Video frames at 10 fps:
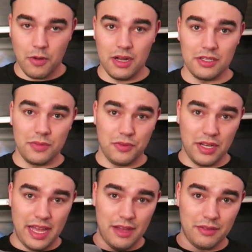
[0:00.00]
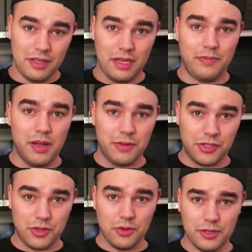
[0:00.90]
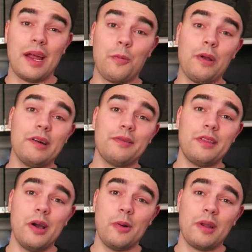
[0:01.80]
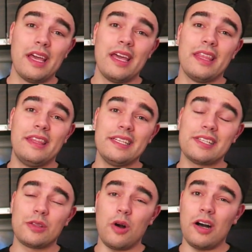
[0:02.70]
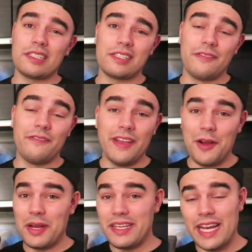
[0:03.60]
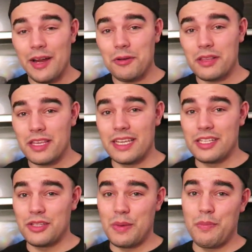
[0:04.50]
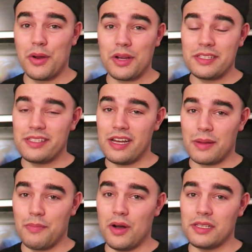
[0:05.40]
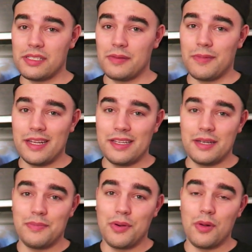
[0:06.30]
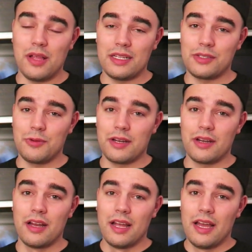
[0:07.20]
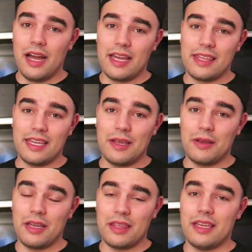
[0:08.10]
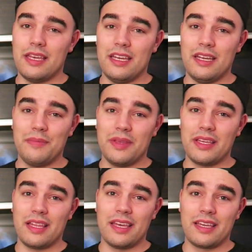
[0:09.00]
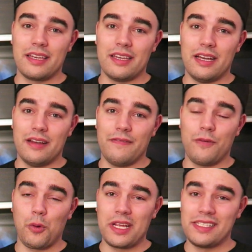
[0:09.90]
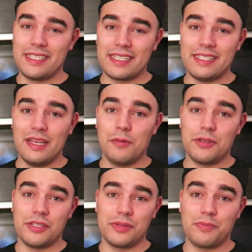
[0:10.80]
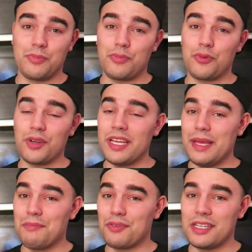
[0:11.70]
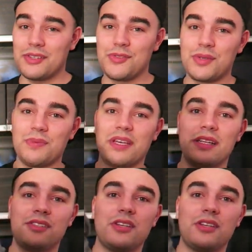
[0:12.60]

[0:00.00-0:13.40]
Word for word: I wanted to bring out the public school. I will note, this lost very narrowly to the Birkenstock Boston when I did a poll on Twitter. I think it, I think it ended up being like 40-60, uh, which is pretty impressive split.